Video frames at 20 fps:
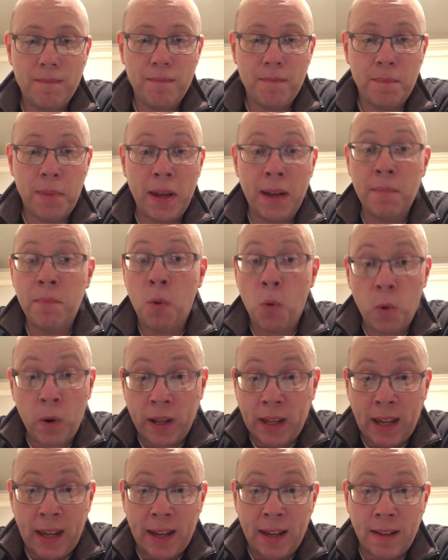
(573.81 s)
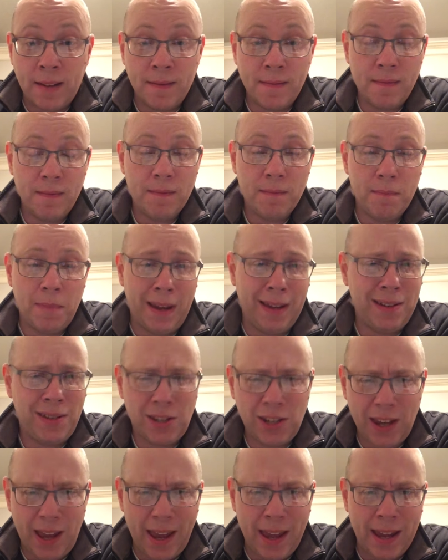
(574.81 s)
being born again, being
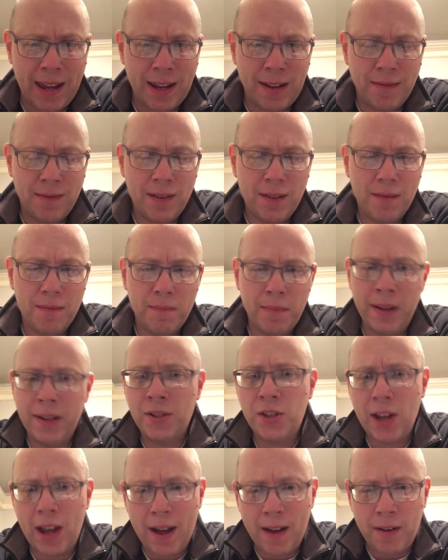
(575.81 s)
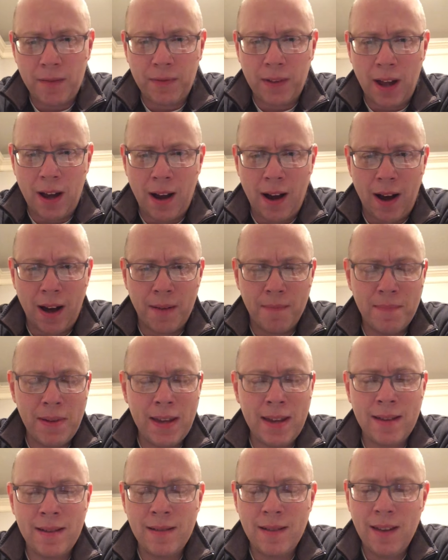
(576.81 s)
saved, being child of God,
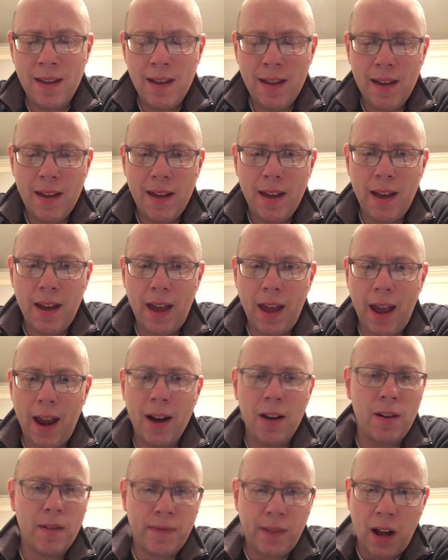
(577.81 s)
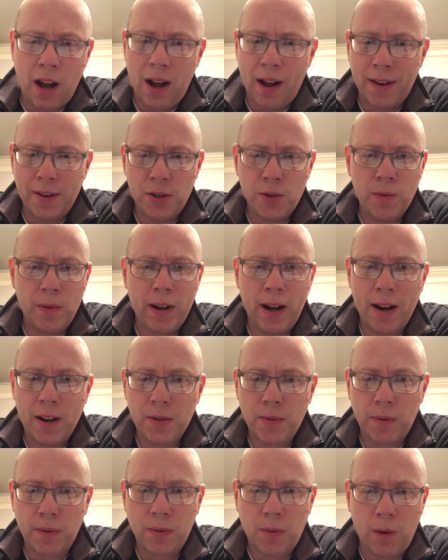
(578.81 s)
being heir of God, joint
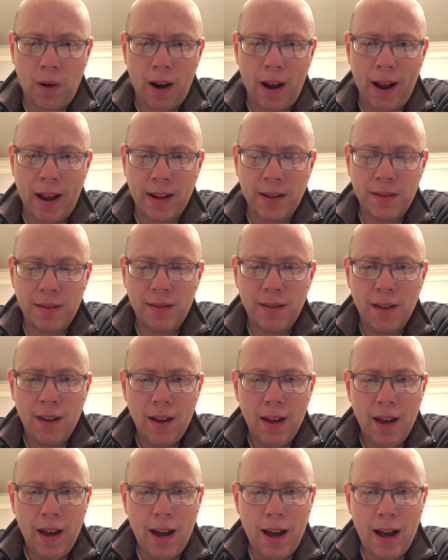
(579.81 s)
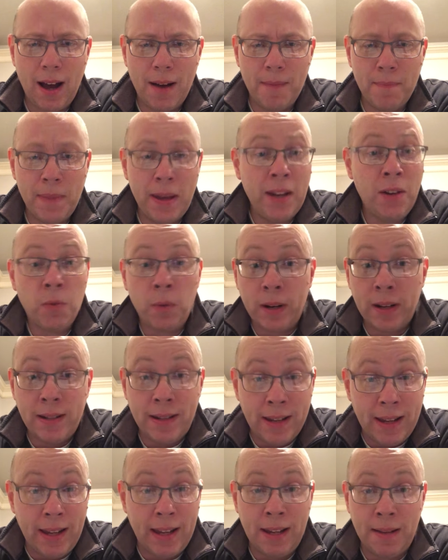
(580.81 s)
heirs with Christ, uh, being
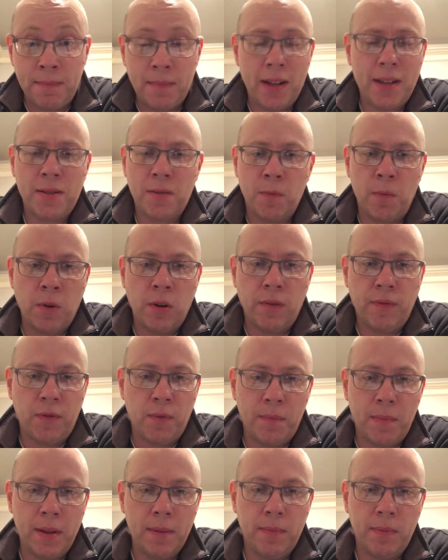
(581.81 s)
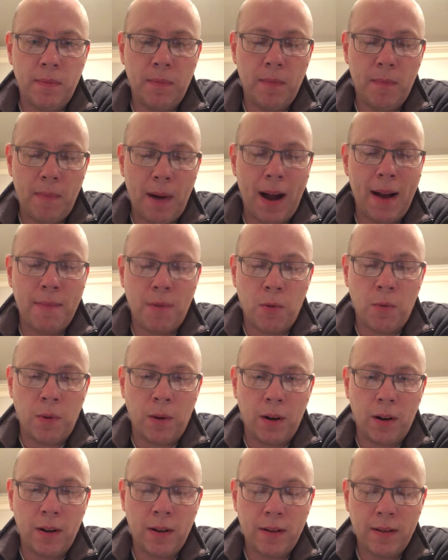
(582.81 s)
redeemed. That's a wonderful Bible
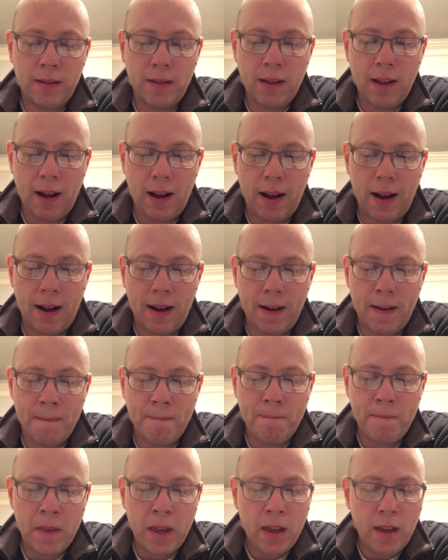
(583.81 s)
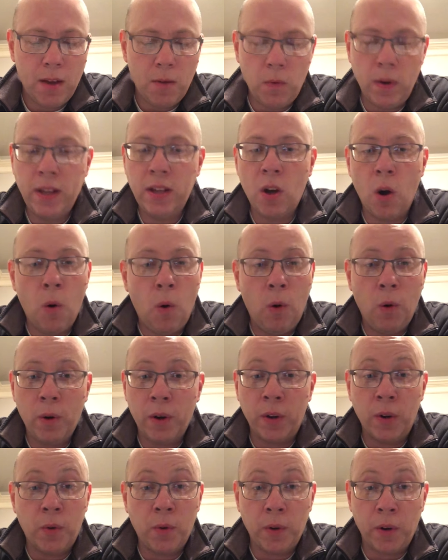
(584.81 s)
word. Um, we can go on
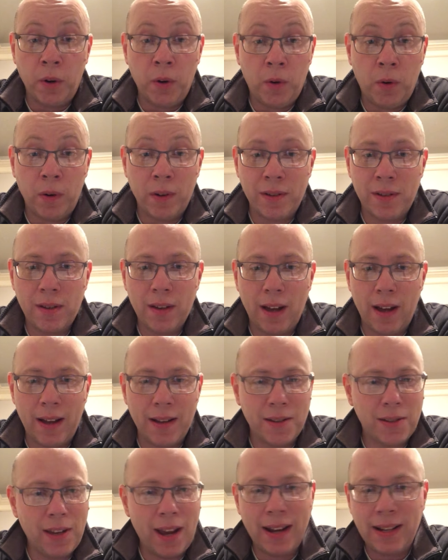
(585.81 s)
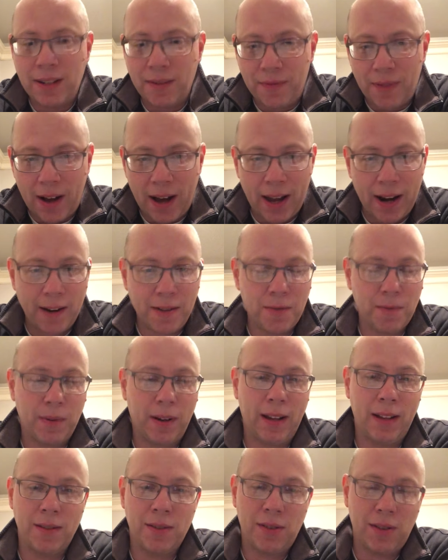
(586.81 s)
and on and on, uh, sanctified after we're
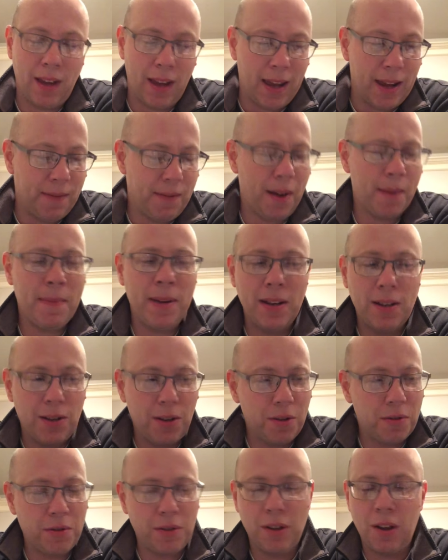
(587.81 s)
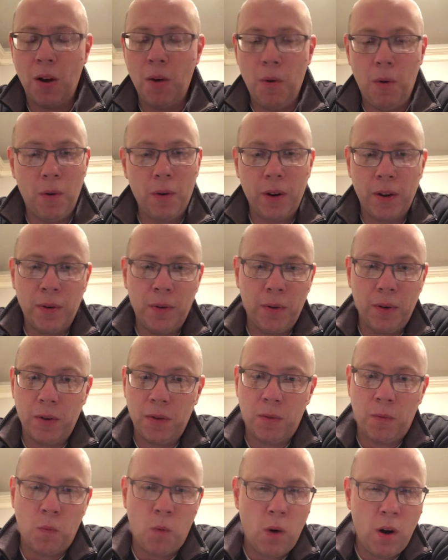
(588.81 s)
getting saved. I mean, just go on and on and
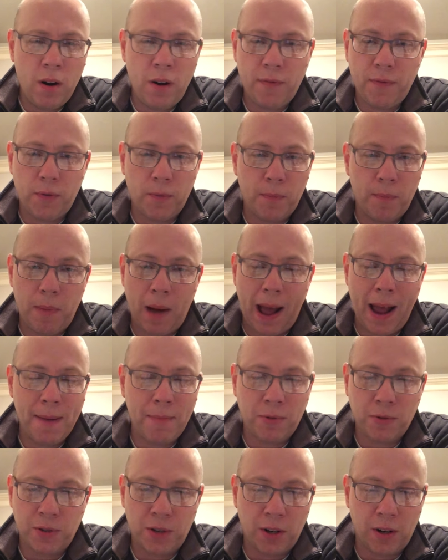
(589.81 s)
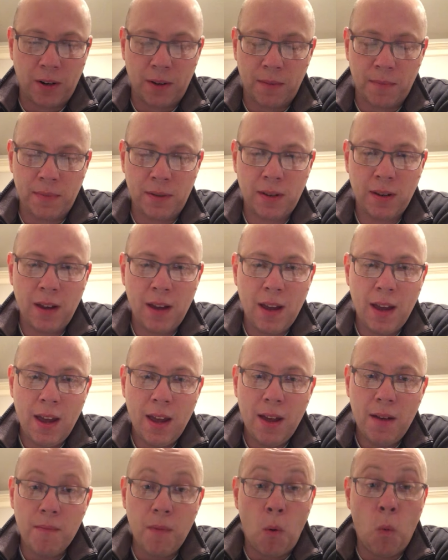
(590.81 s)
on. Wonderful Bible terms,
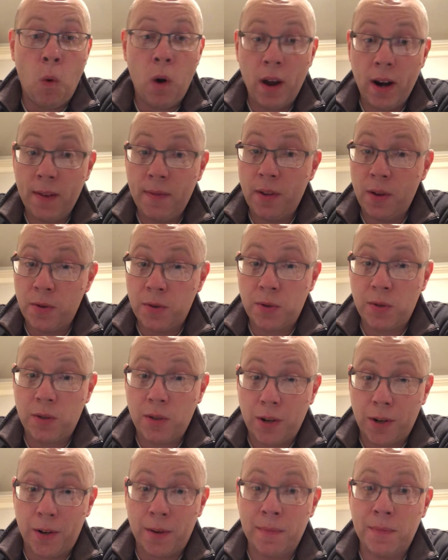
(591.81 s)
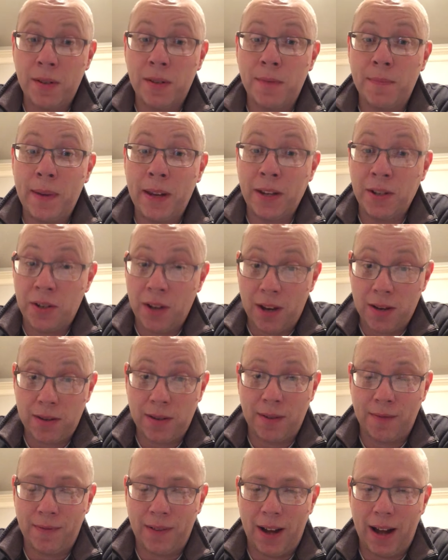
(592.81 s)
but one of those terms is being
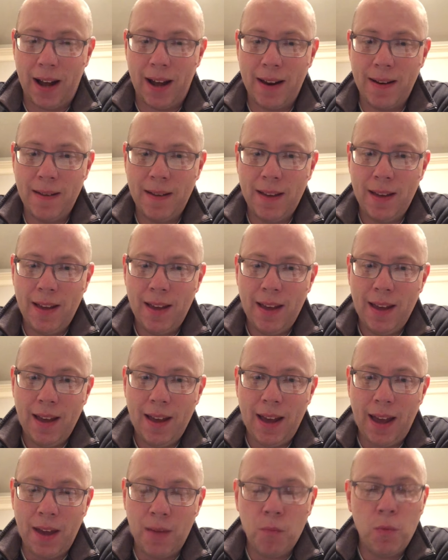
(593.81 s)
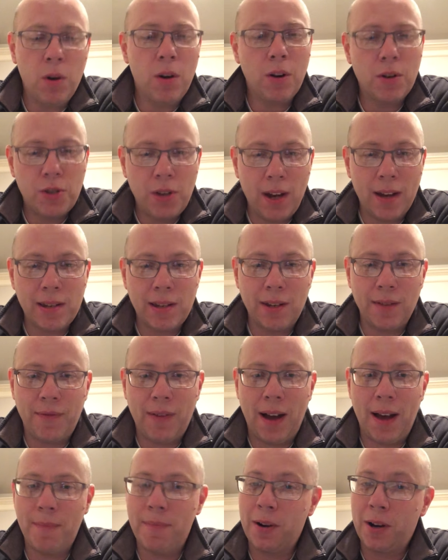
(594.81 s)
justified. And we're
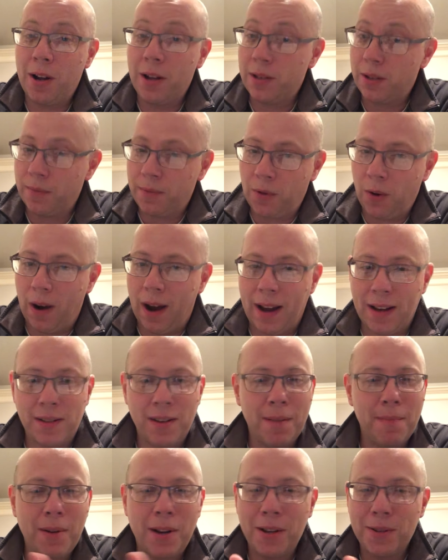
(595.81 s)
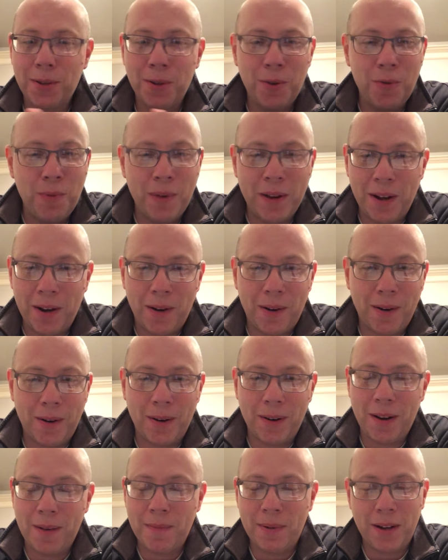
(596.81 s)
justified because of Christ, not because of who we
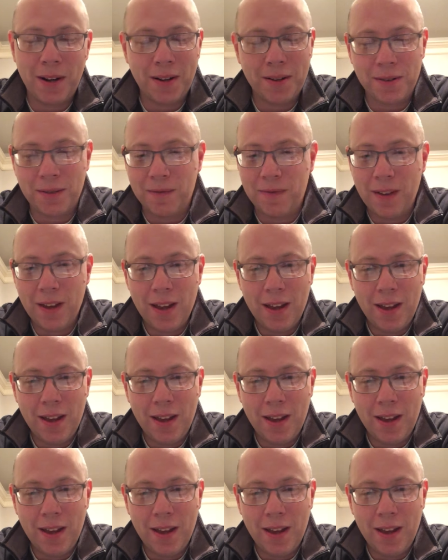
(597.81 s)
are, not because of